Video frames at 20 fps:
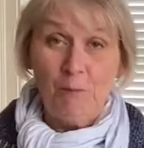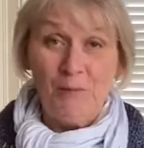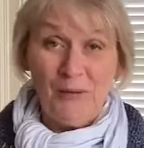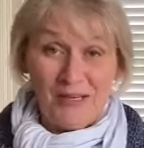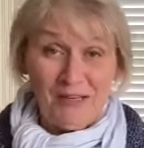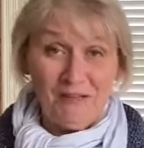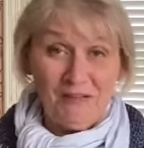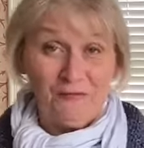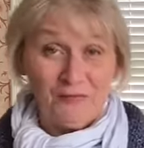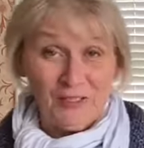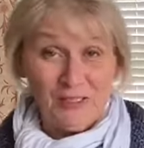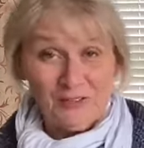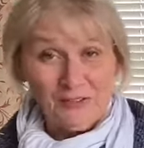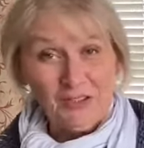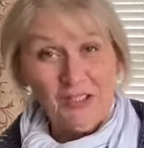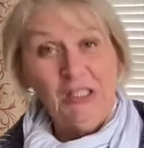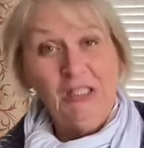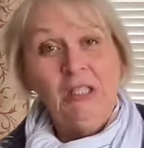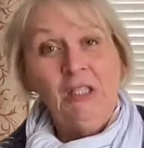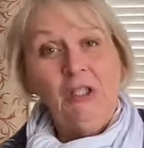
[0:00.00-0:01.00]
benefit
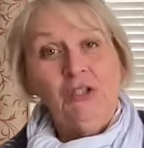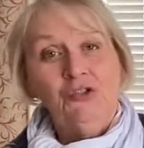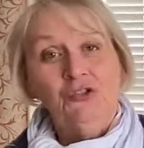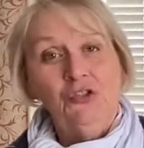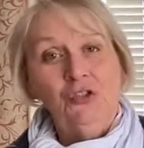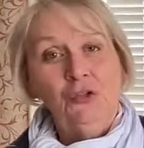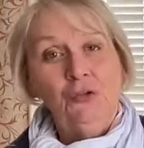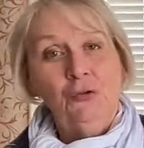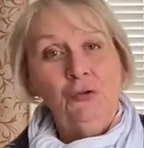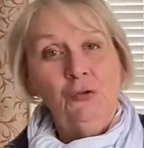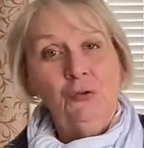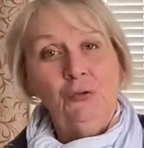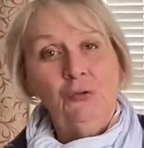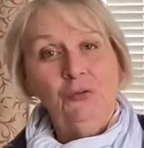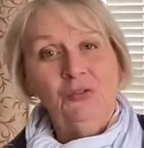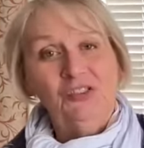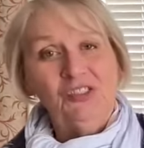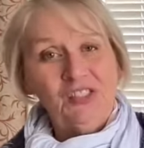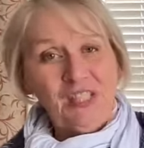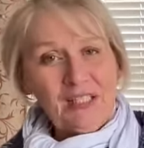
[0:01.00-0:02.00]
to
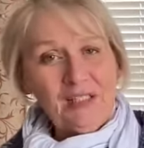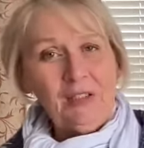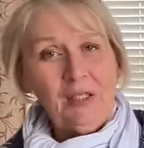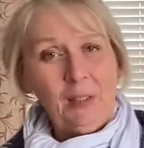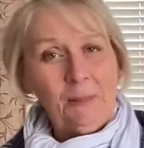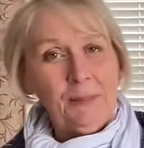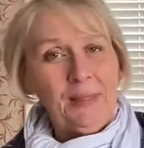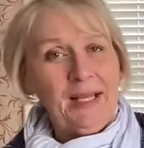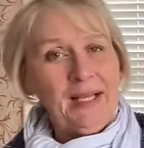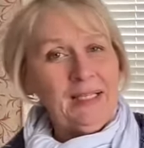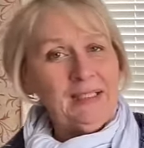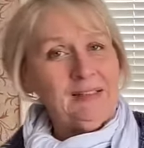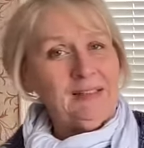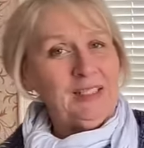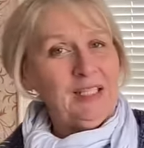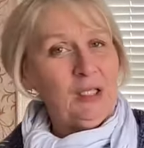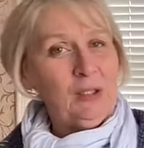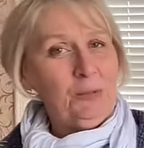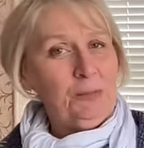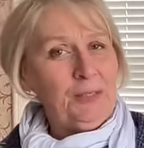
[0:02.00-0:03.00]
stand up and
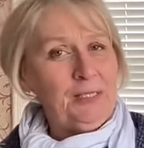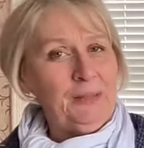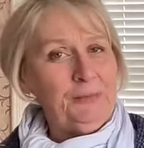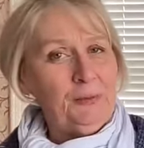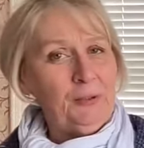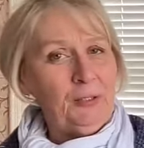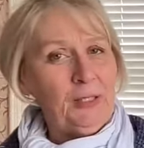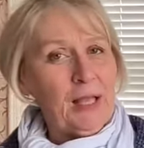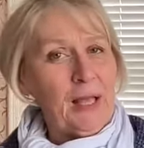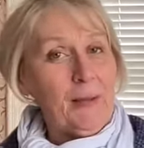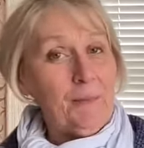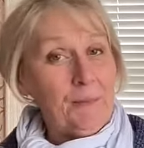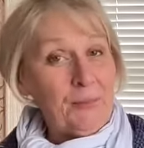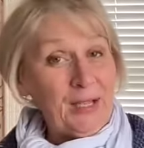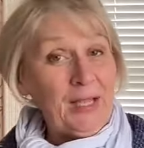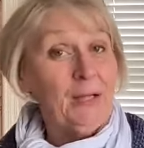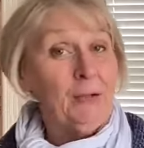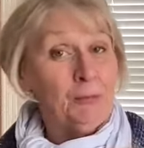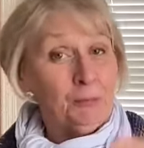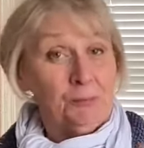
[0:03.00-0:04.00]
tell people
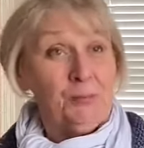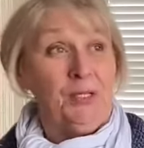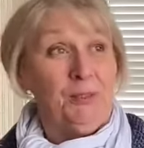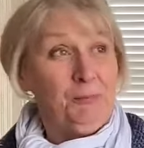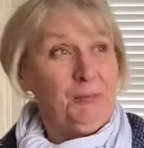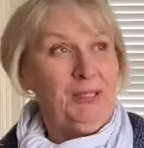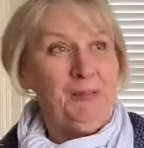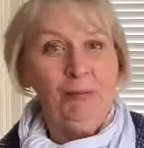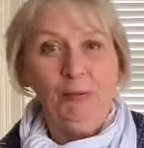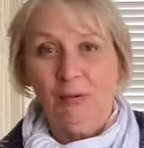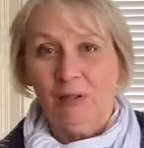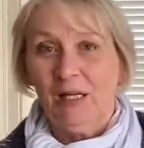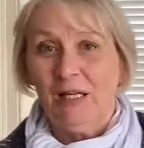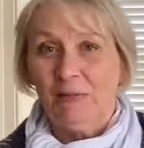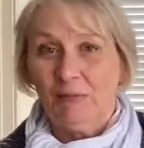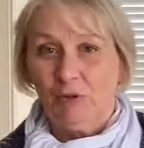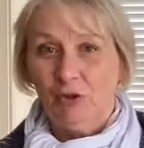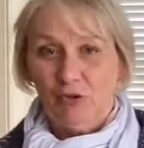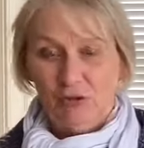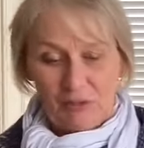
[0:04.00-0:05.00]
about, by people,
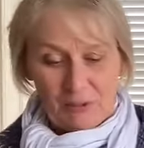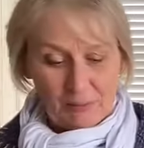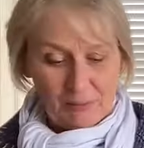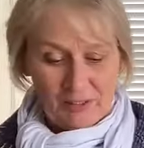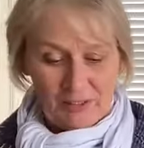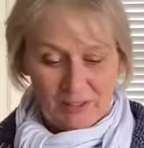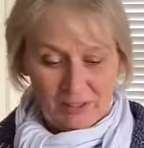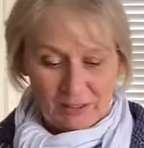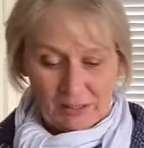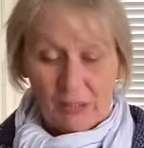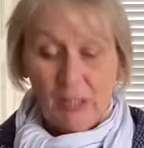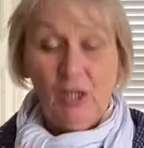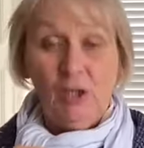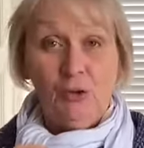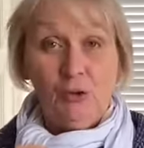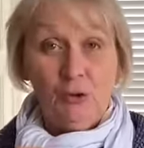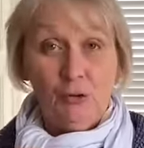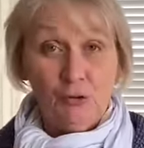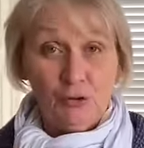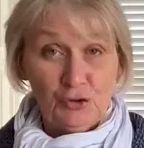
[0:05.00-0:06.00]
I'm usually meaning
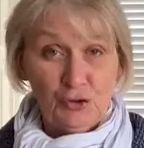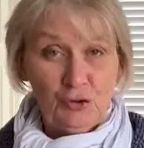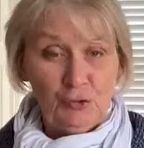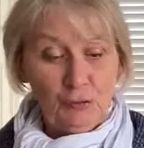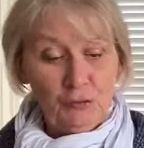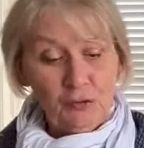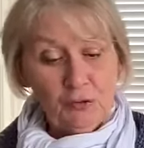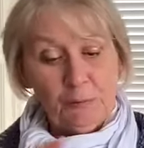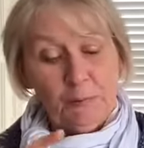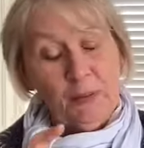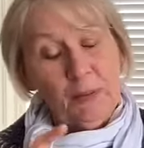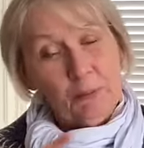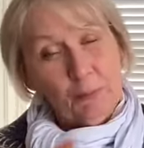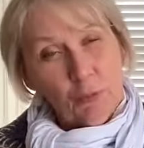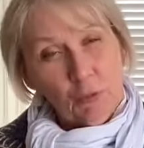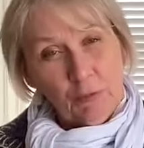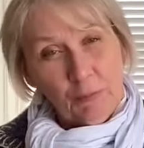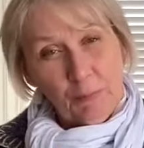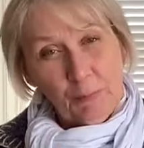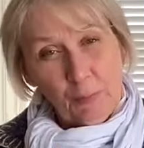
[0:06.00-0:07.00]
your students, but
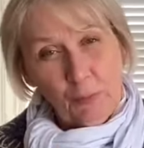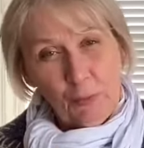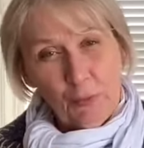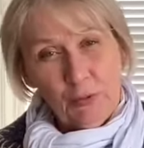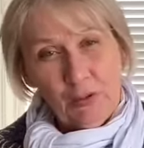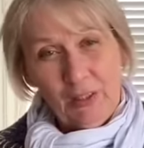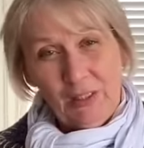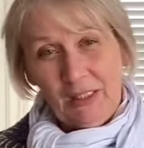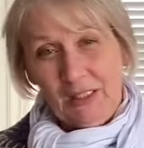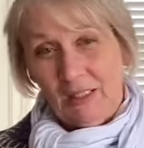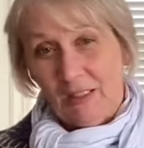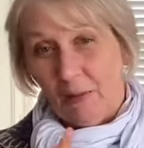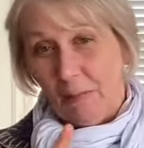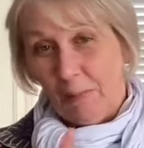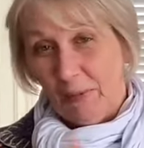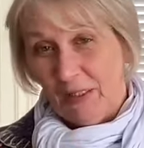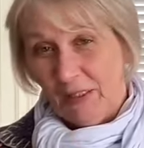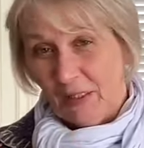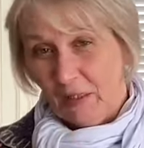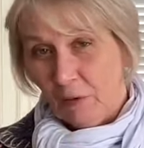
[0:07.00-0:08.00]
more importantly, the
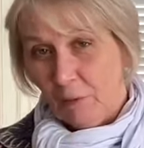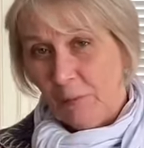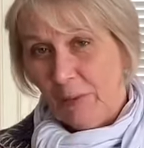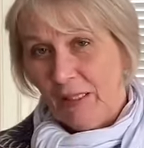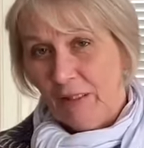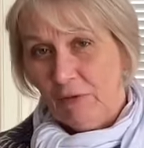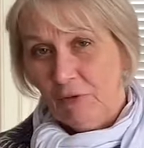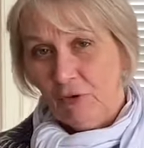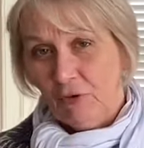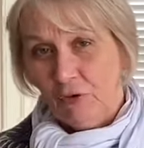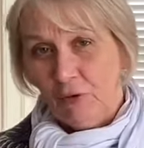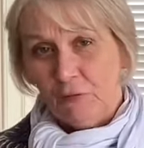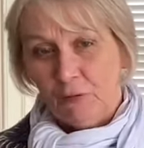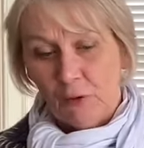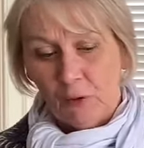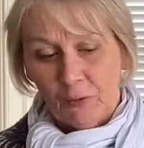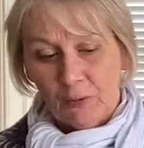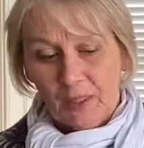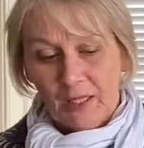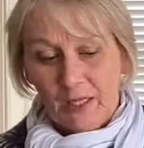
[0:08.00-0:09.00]
piano parents you've
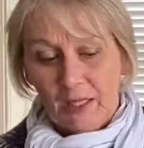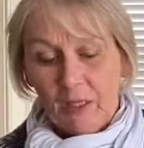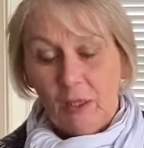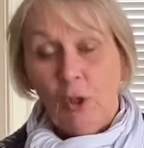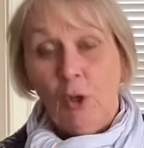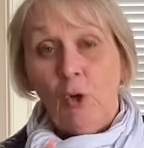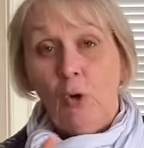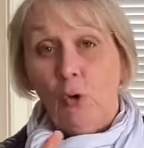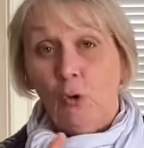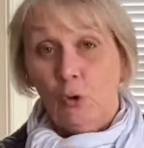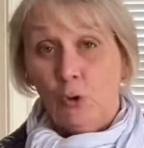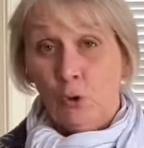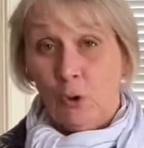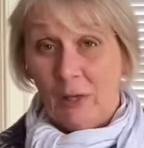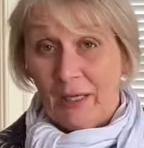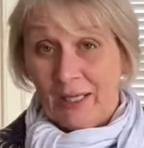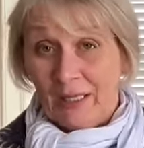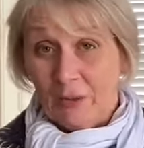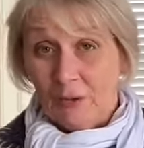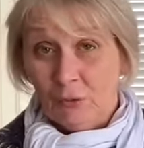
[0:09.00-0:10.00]
got there or your
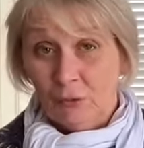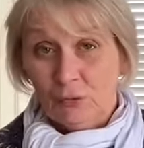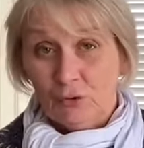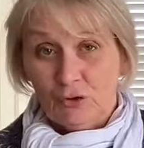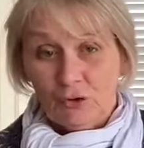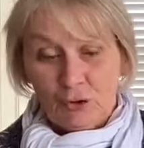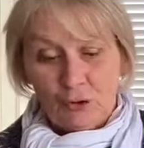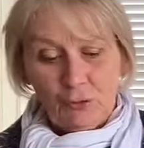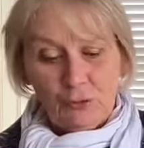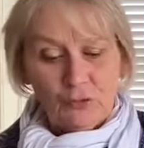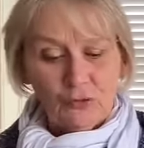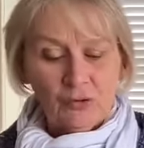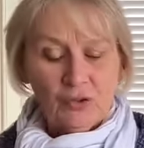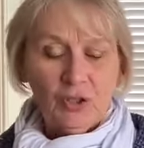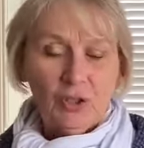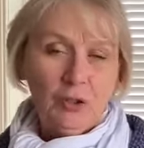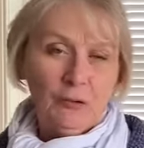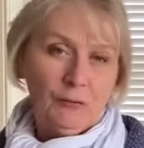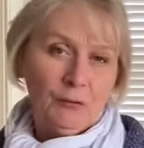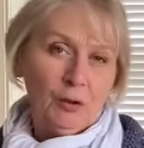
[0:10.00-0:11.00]
adult students that
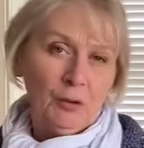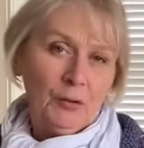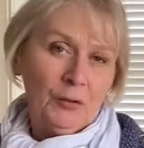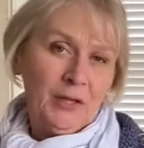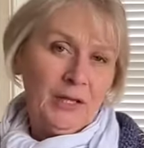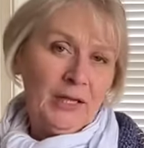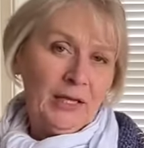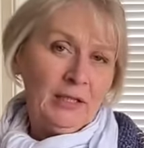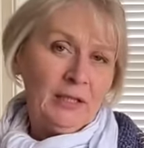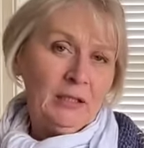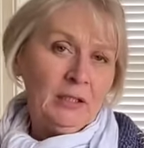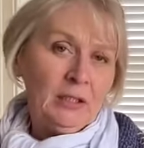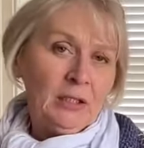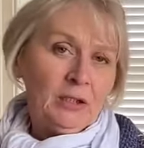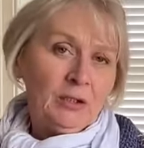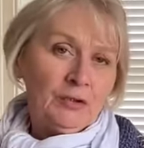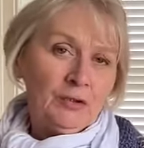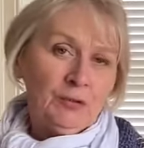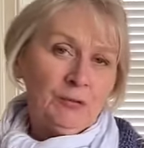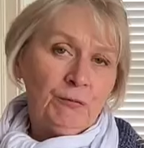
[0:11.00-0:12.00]
you've got there,
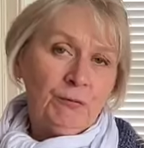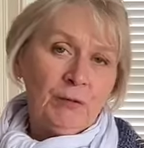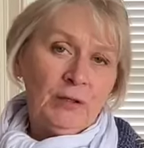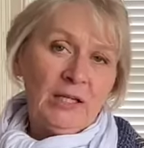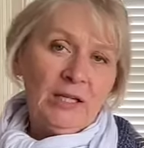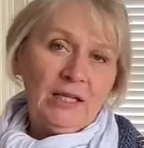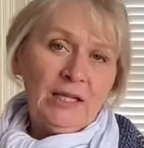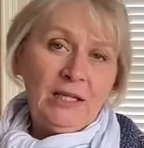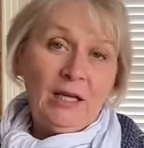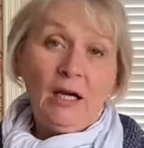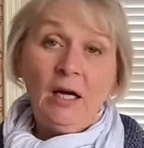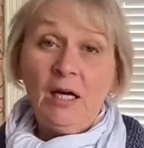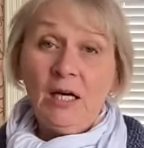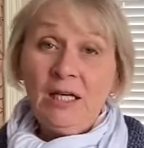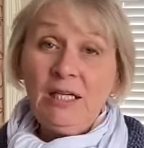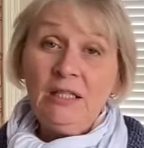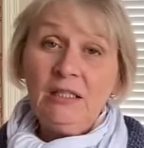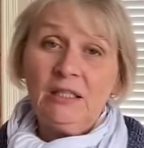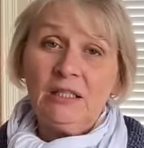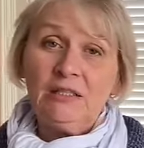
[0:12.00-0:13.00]
to really
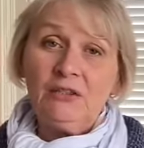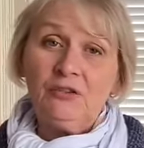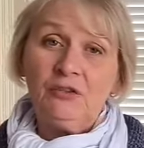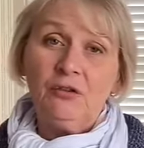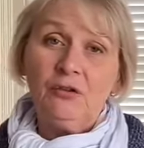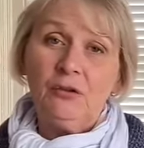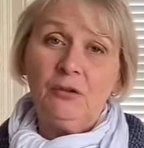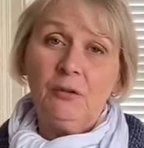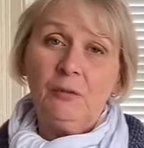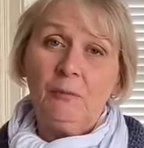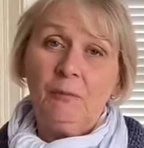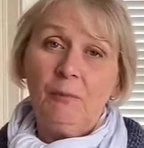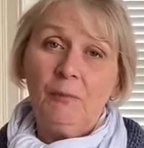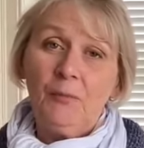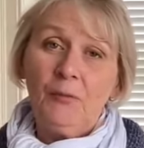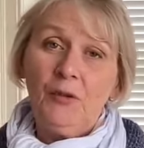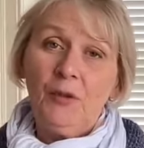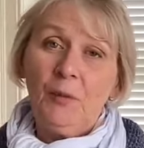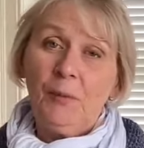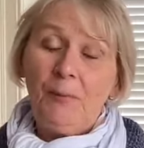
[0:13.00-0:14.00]
highlight to them
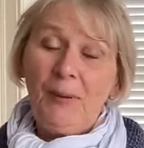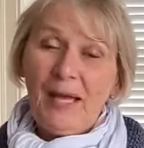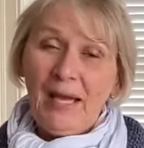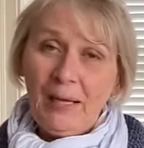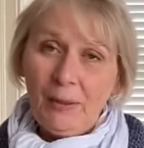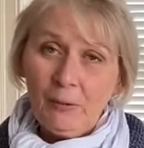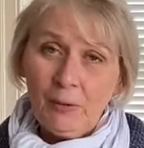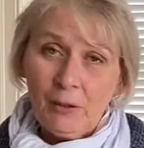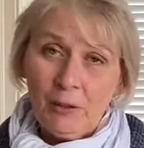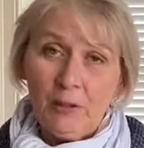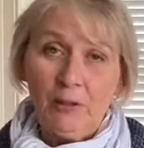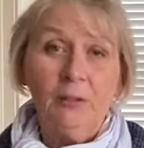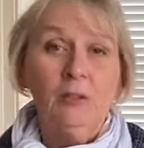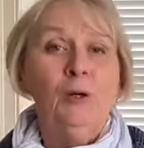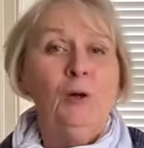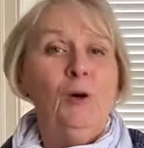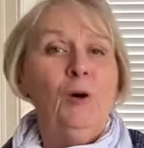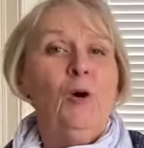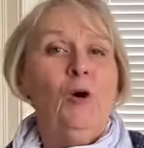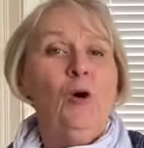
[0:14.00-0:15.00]
the power
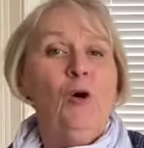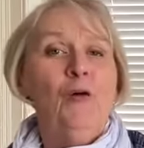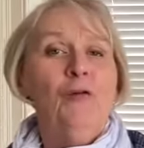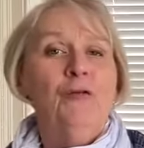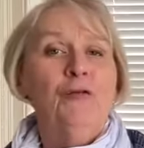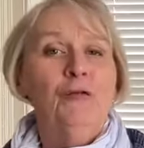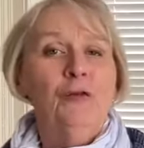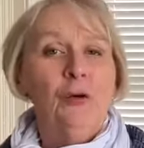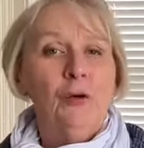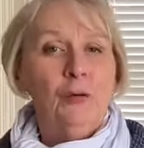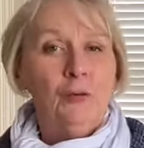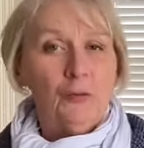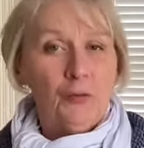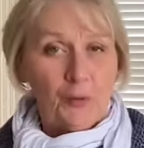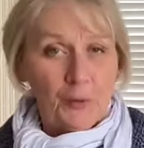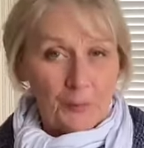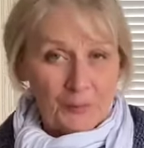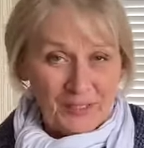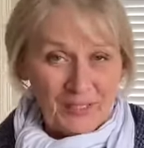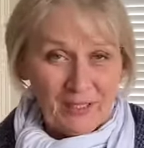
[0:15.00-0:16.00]
of
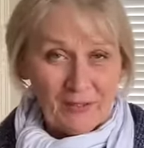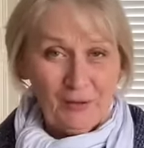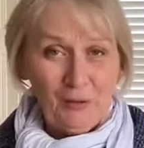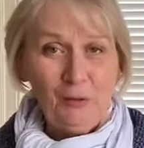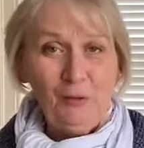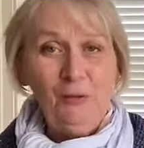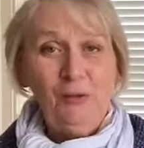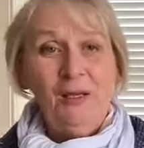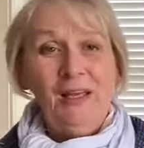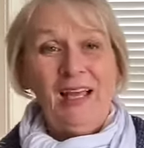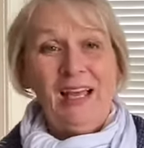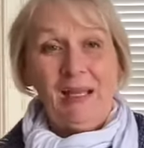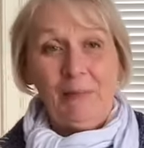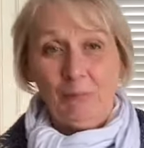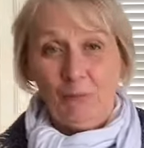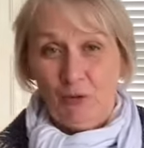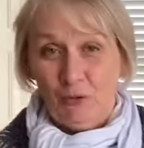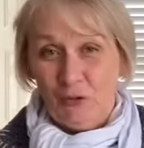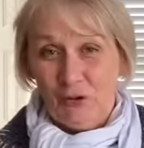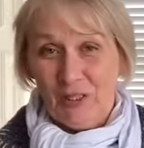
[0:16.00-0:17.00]
the piano and
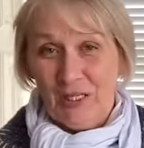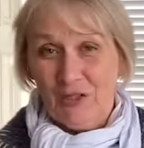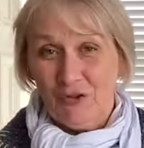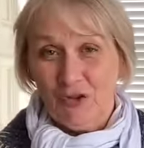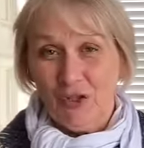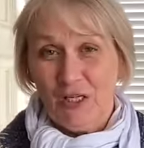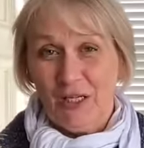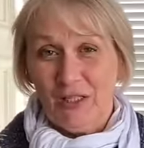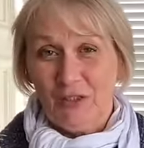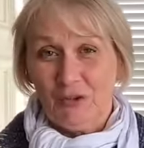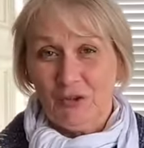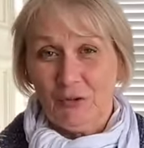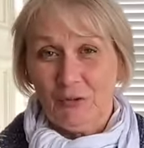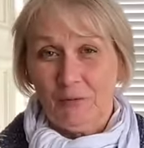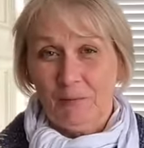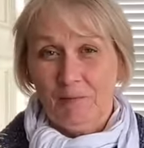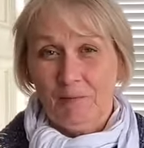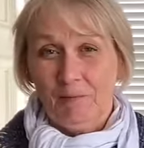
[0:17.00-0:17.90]
music education